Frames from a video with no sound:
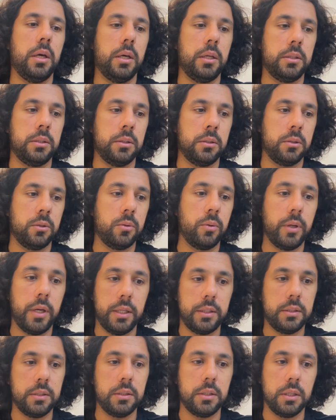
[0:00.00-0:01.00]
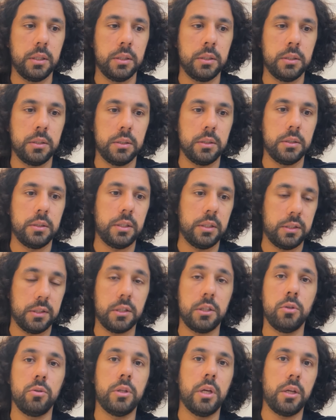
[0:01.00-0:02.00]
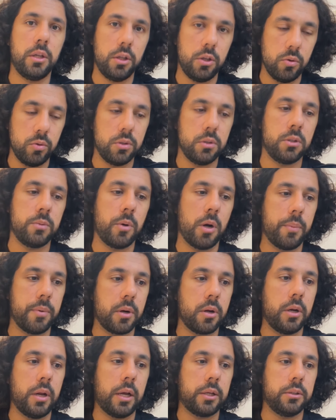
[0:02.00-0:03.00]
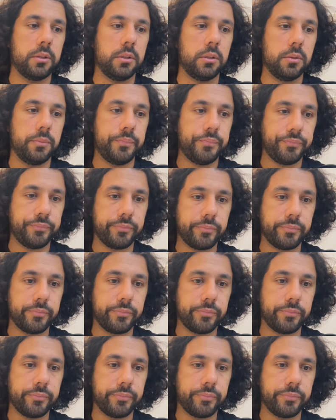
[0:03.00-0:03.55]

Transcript: and creating the skill that uses proper connectors.